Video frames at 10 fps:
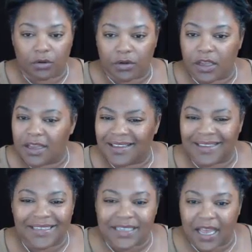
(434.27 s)
No,
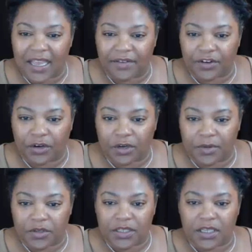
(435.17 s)
it is not EverNote
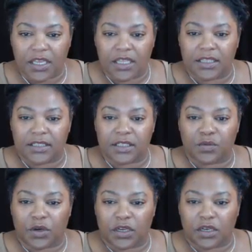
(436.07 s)
I'm using. This
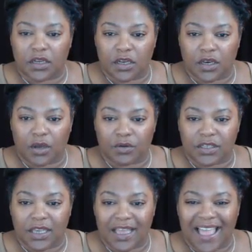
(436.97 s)
is
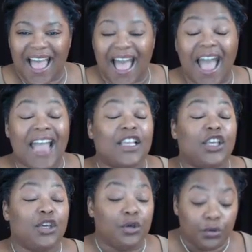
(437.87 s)
OneNote. I
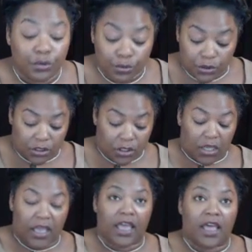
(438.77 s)
use
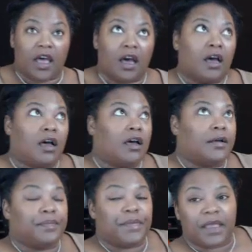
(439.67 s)

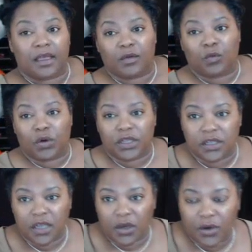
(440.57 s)

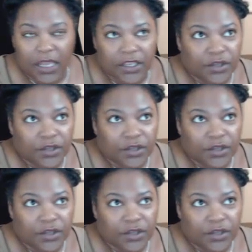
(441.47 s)
OneNote.